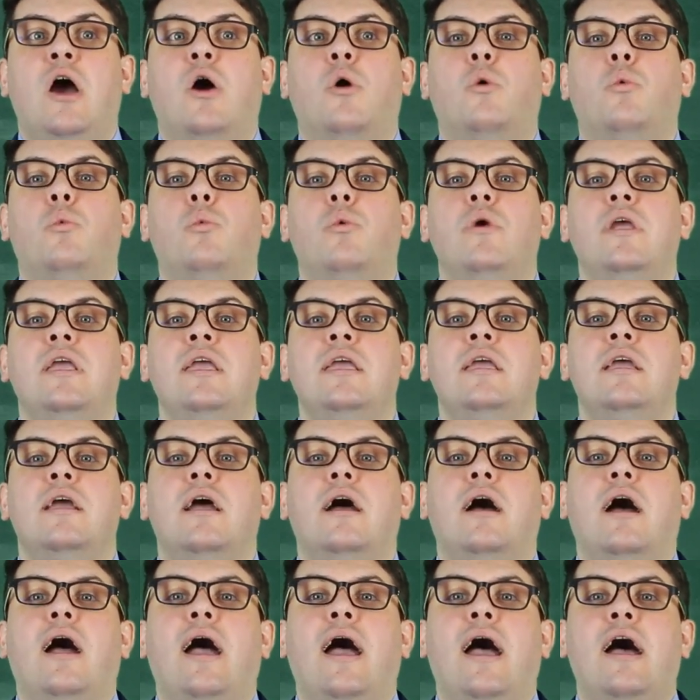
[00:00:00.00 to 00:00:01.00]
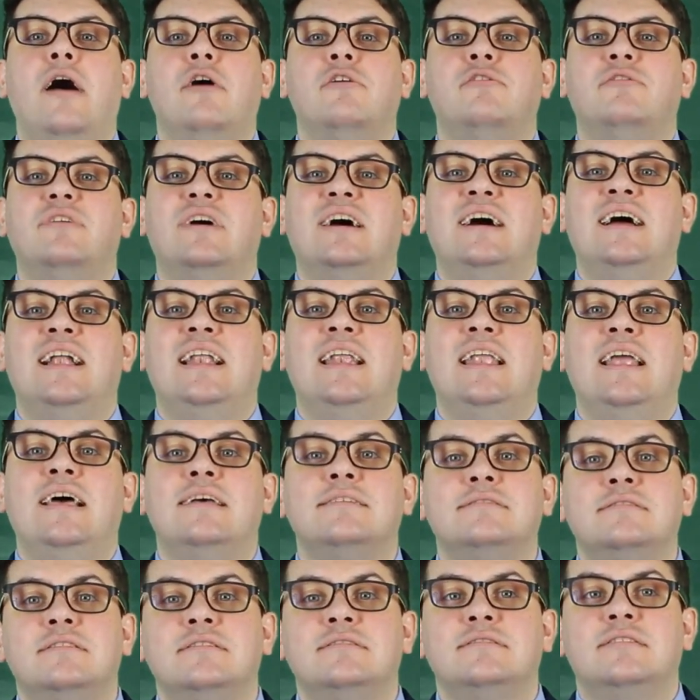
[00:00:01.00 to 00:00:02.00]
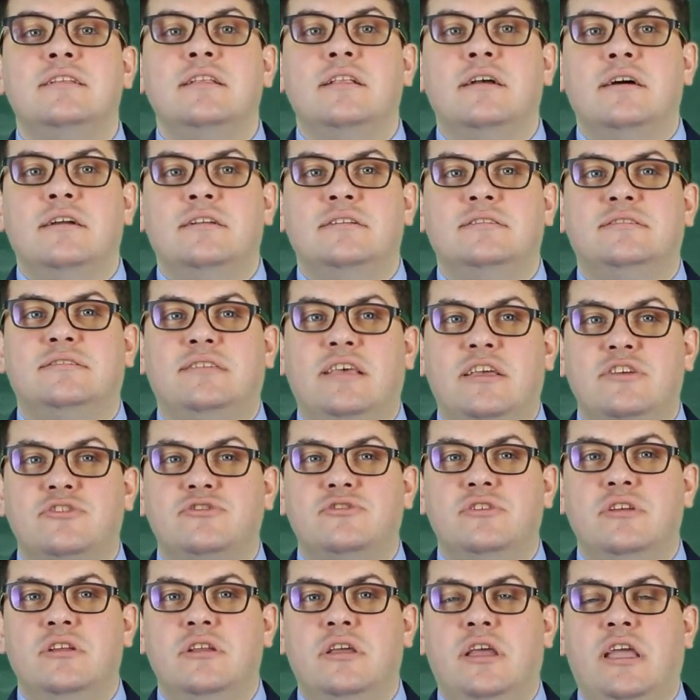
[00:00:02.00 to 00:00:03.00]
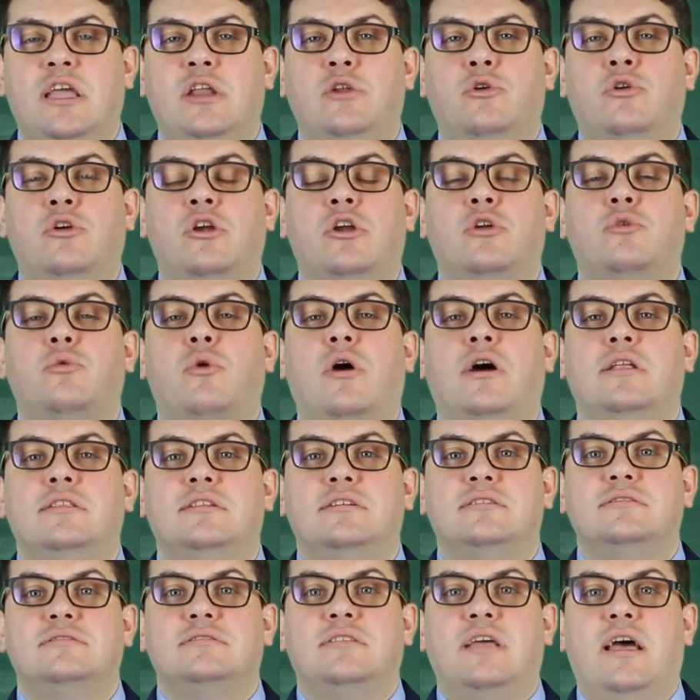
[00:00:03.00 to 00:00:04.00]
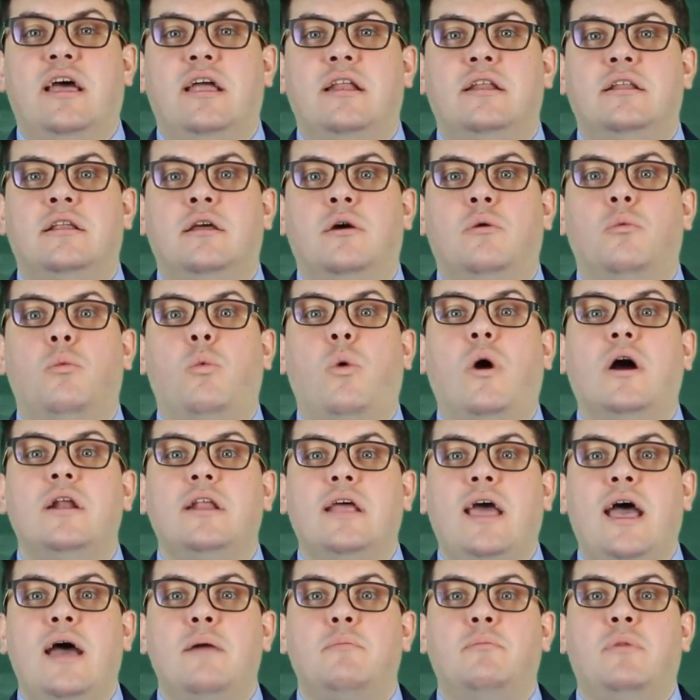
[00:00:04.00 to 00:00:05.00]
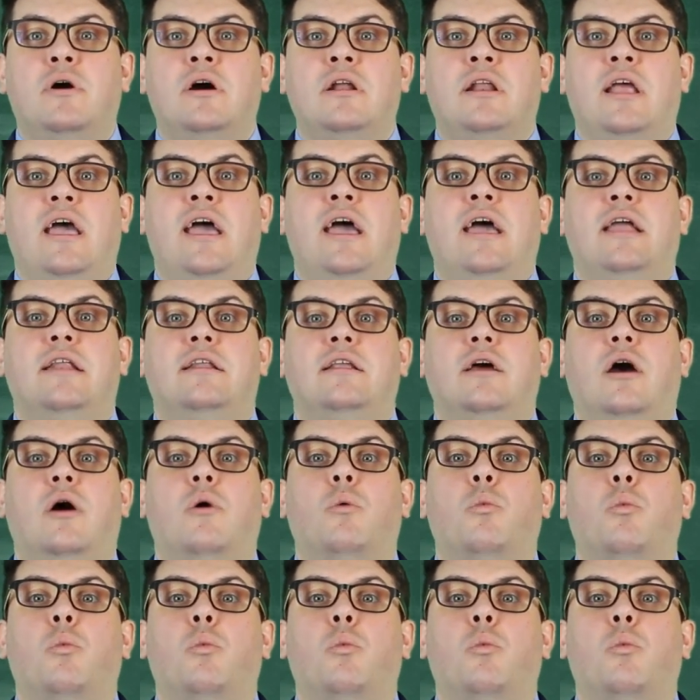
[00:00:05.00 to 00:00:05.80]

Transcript: We have a lessons learned session in order to understand what happened and